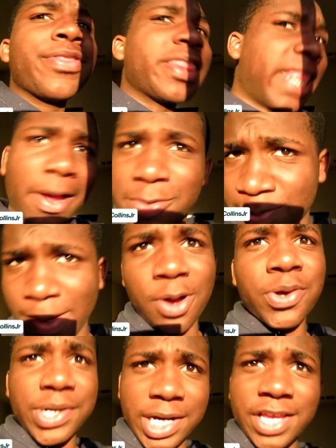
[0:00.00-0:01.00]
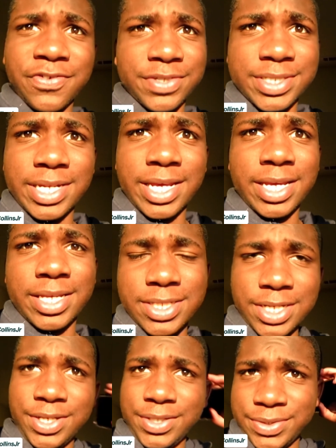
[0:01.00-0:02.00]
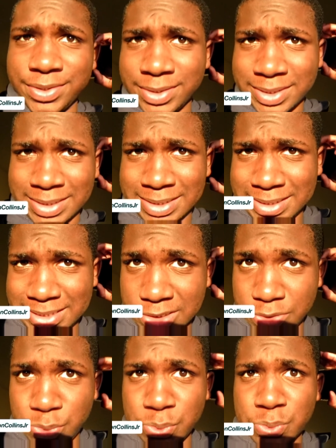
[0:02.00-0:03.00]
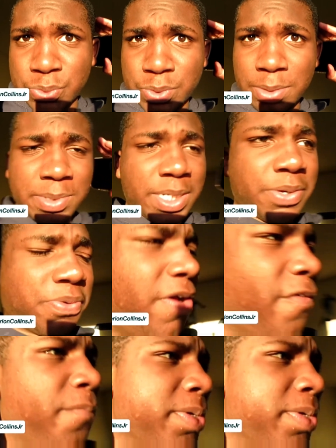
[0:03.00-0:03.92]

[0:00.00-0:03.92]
that was my only class for today. So, I'm looking rough.